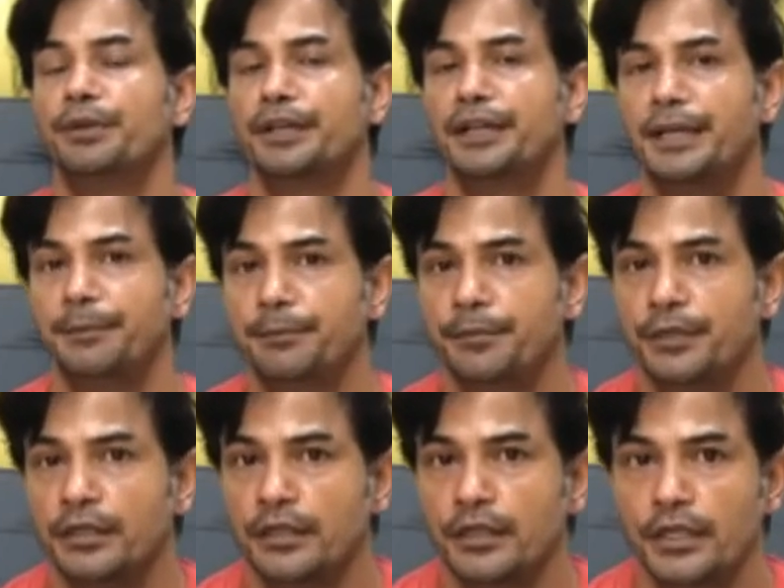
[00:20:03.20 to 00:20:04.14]
Pranayama.
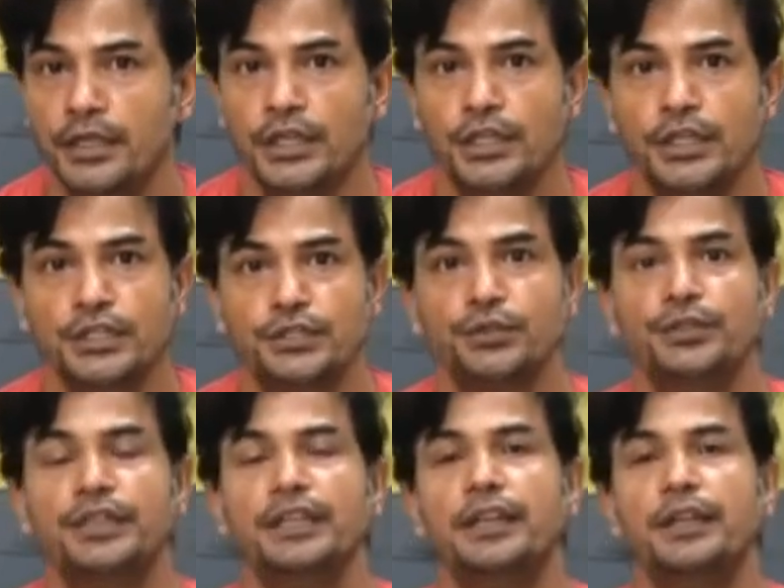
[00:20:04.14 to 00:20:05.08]
So
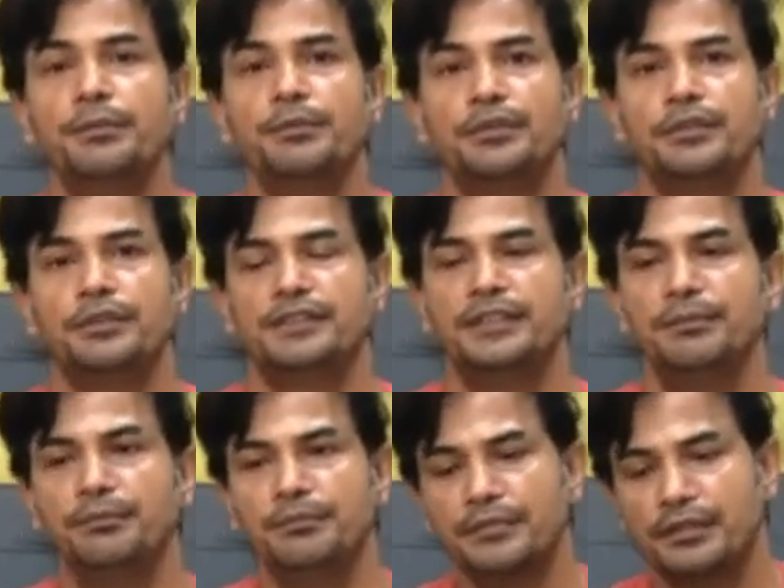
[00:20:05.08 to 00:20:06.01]
there are
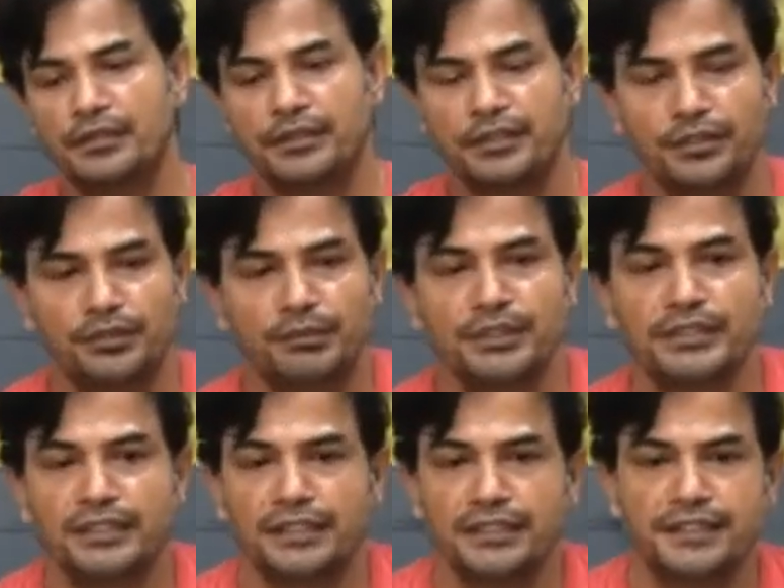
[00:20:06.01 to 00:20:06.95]
some
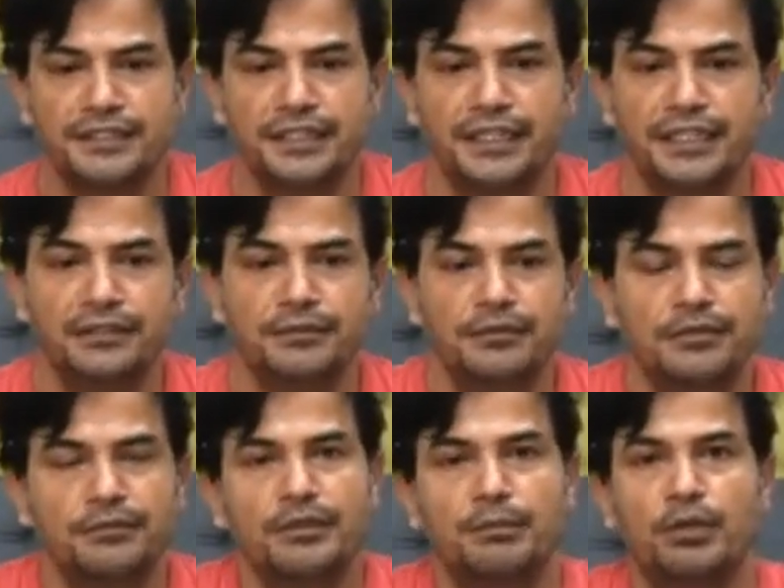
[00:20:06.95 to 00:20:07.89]
misunderstanding
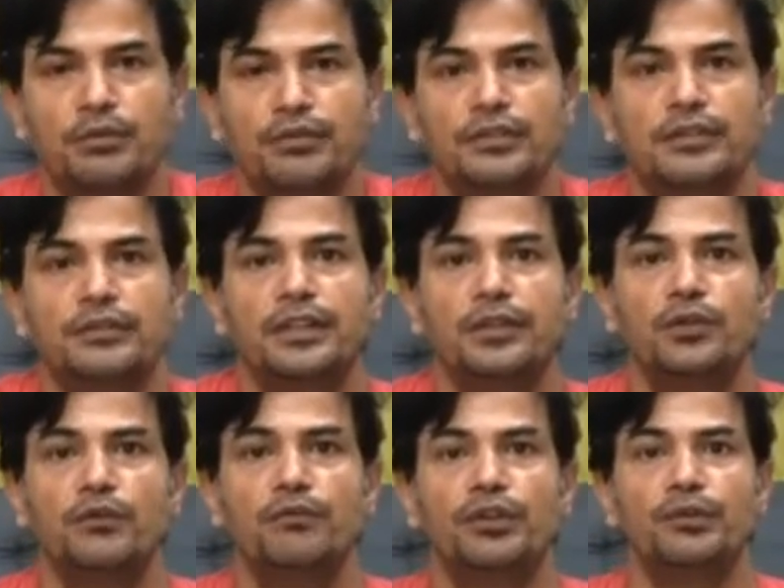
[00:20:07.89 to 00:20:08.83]
about the
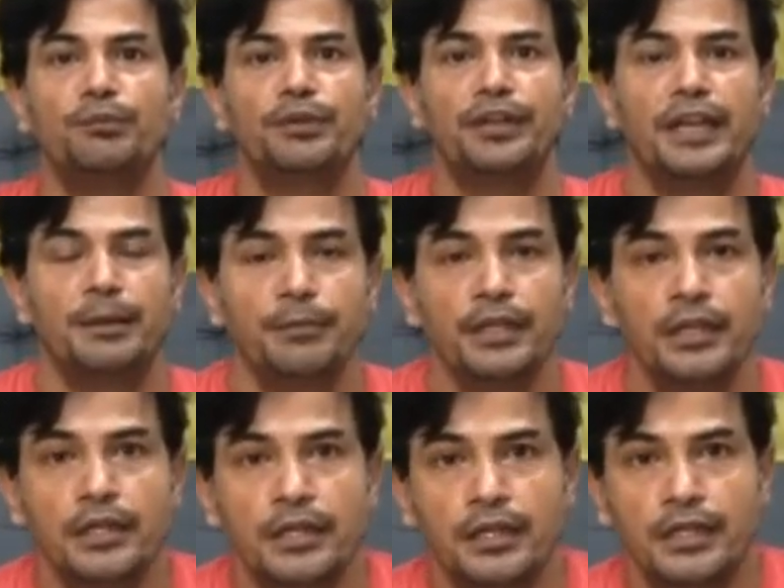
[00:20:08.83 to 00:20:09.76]
Anulom Vilom Pranayama.
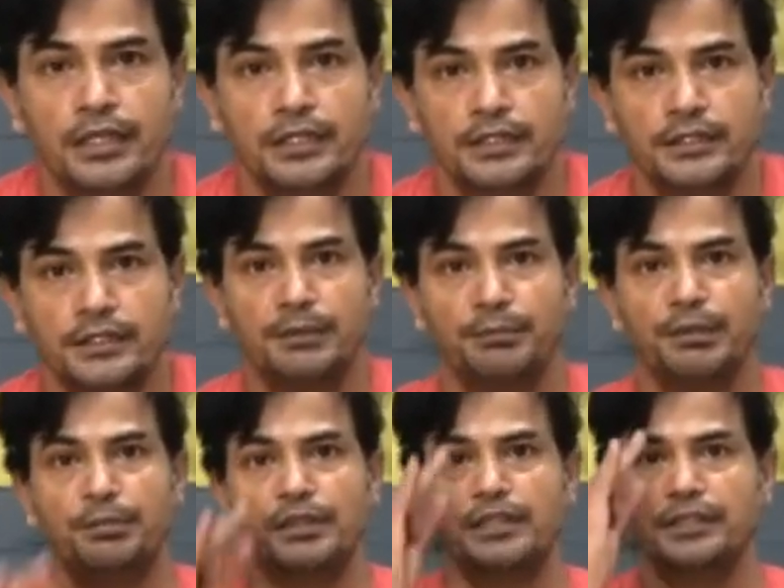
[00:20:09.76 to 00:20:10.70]
Some
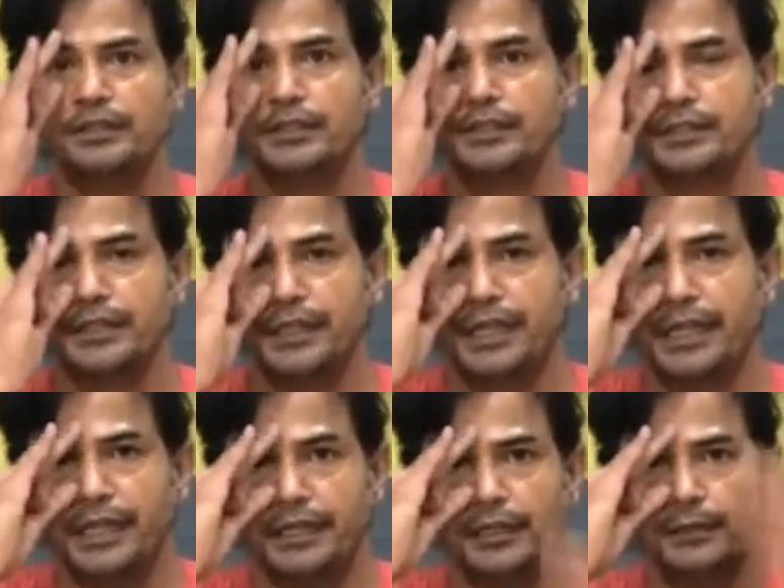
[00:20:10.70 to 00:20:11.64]
people, they just
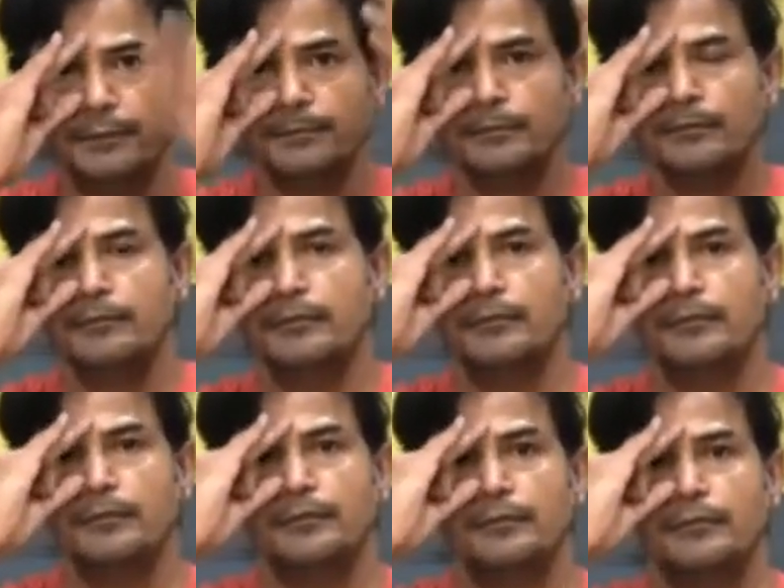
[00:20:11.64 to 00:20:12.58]
inhale
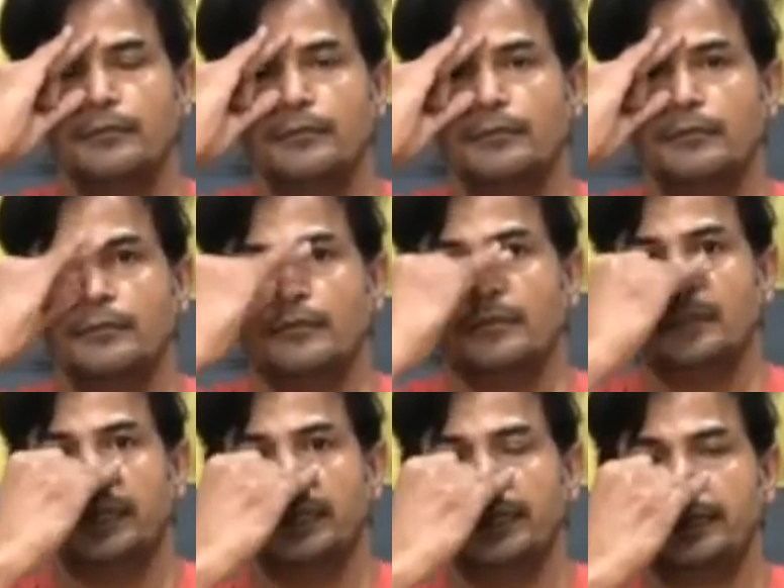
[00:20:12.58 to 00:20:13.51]
and
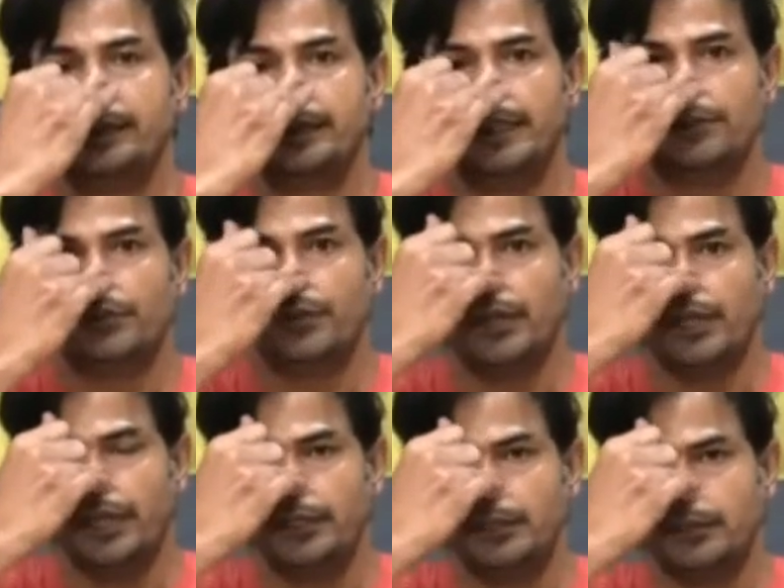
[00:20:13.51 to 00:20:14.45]
exhale
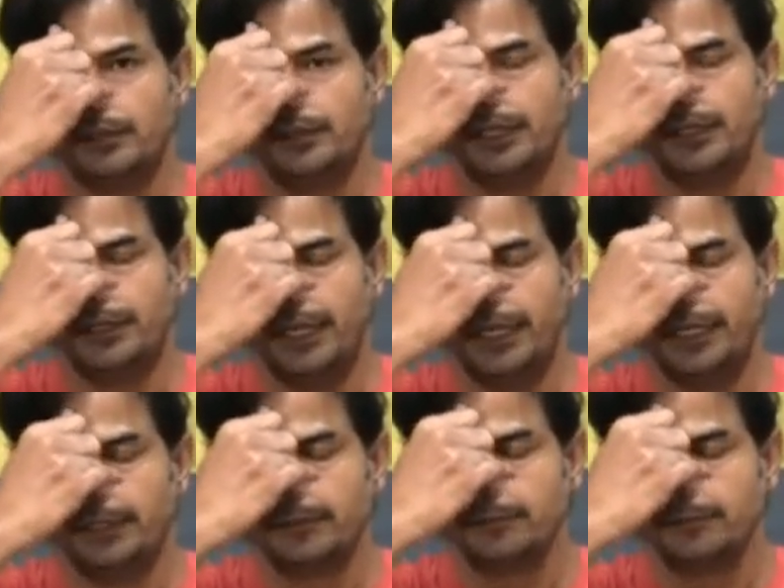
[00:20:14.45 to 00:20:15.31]
to their right,